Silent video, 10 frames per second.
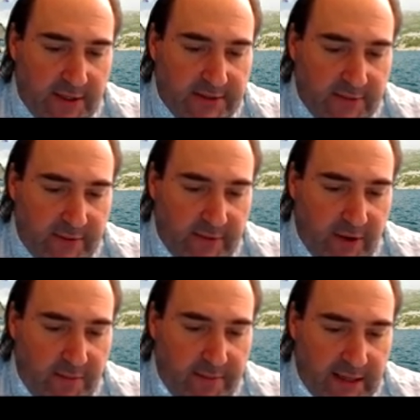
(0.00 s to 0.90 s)
So we would
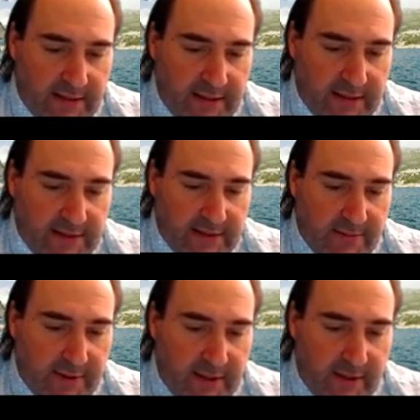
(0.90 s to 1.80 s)
go back to this
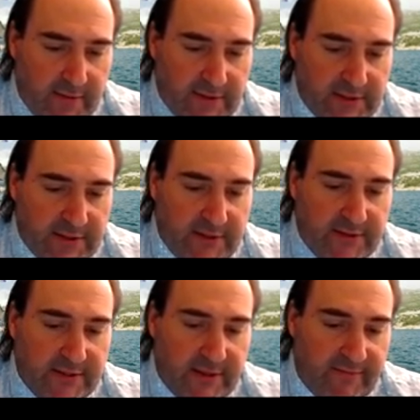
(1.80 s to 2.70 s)
number here, which is 2
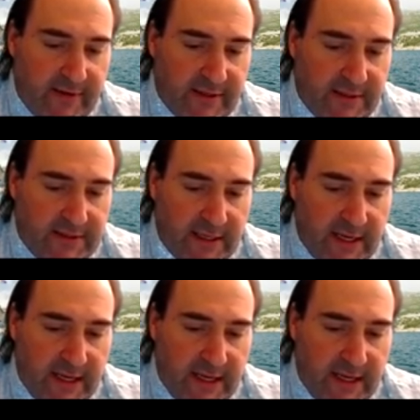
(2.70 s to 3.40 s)
sig figs,